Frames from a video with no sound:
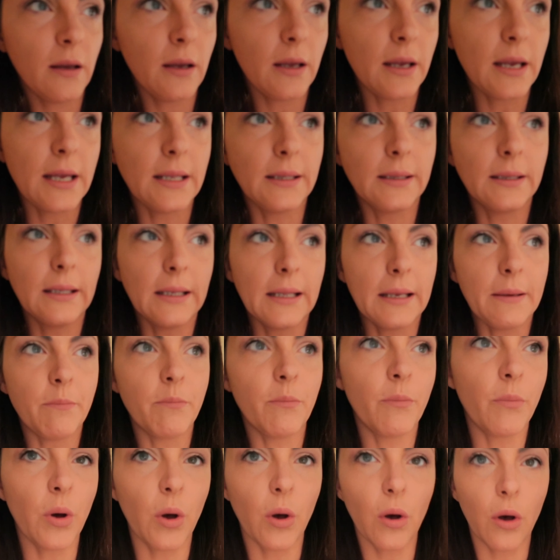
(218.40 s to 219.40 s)
in
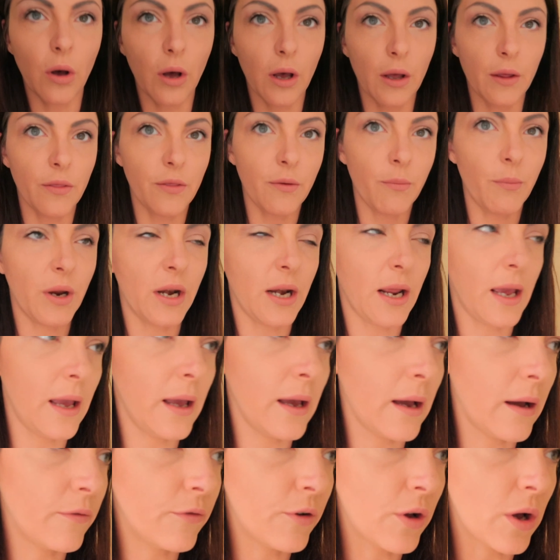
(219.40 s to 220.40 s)
limbo at the
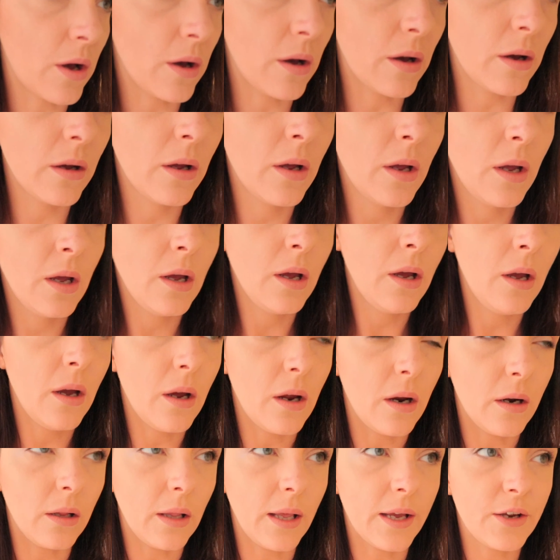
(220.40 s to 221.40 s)
minute. I've got
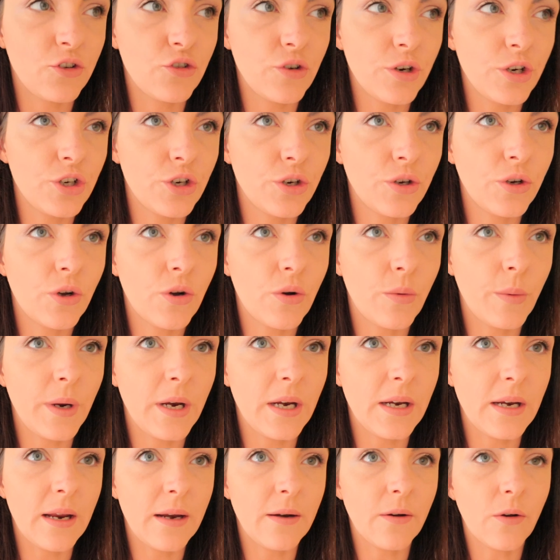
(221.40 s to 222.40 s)
an electrician
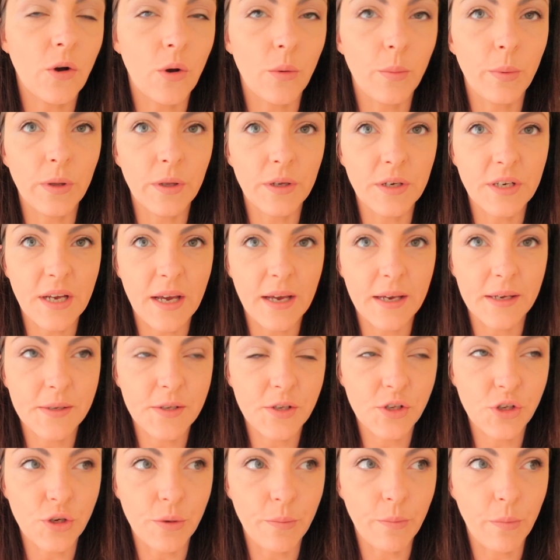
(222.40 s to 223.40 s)
coming in a couple of
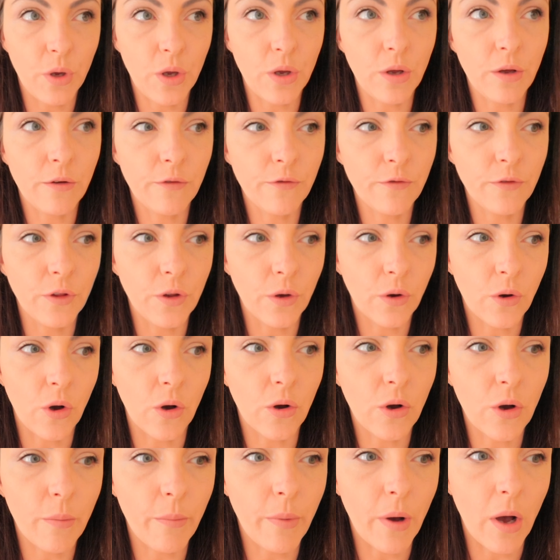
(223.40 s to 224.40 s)
days to move the
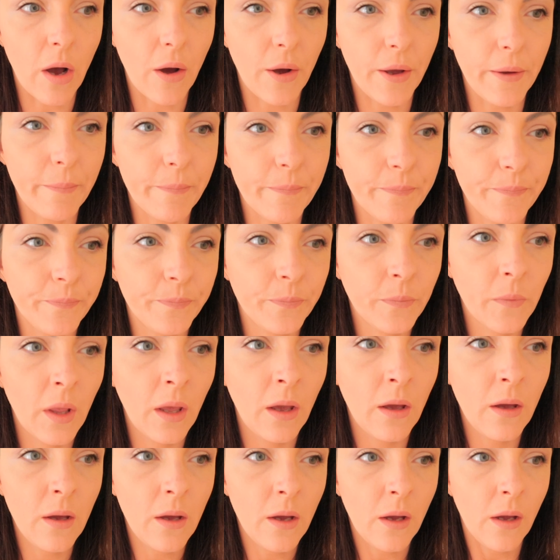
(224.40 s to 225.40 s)
cooker point.
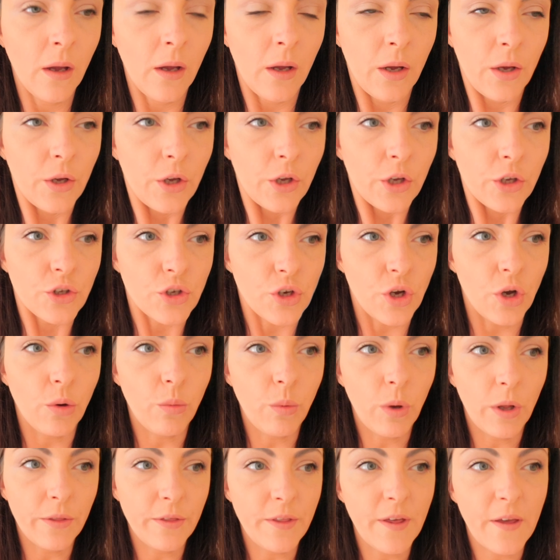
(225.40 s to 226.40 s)
So
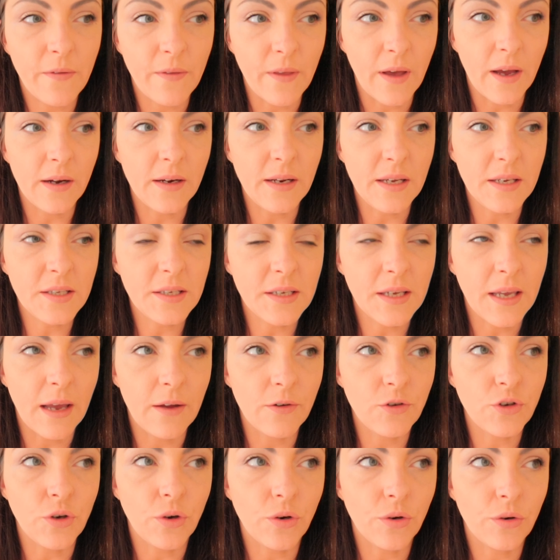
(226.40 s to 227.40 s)
one thing that I need to
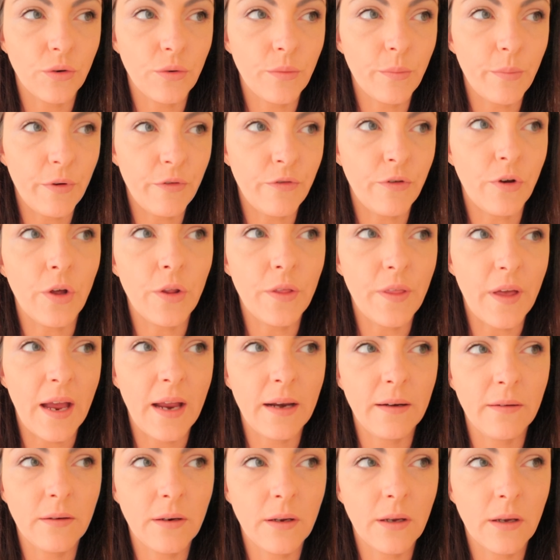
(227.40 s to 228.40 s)
get done before
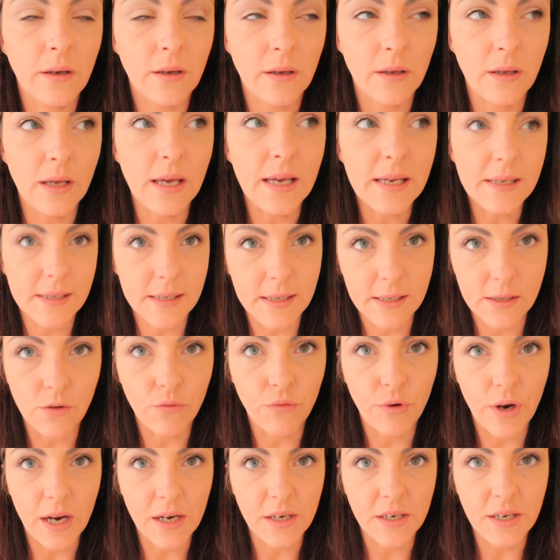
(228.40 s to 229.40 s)
then is the
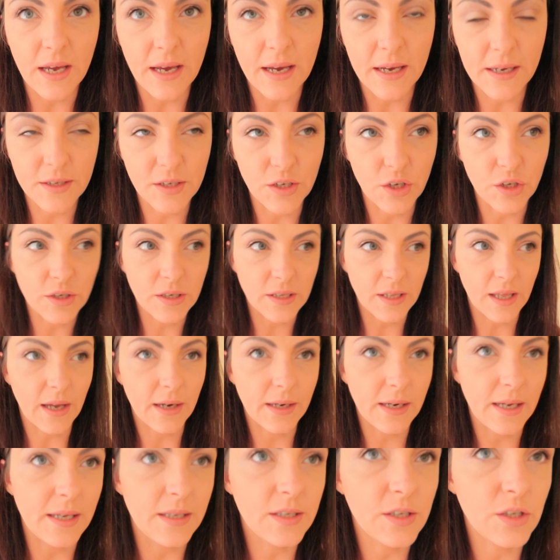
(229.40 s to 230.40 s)
radiator, so that
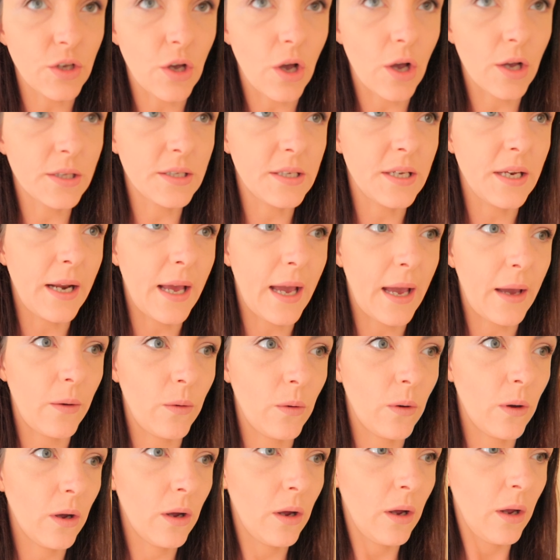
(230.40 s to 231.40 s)
needs sorting
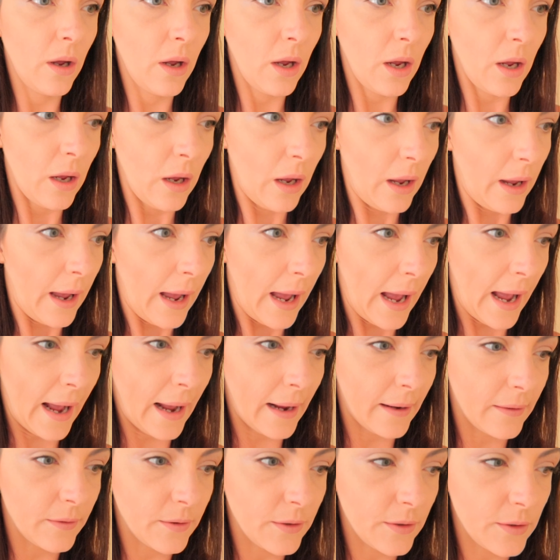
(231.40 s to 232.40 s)
out
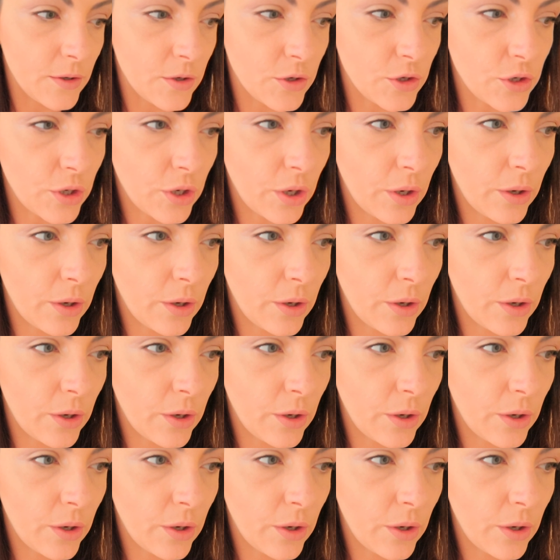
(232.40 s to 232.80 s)
and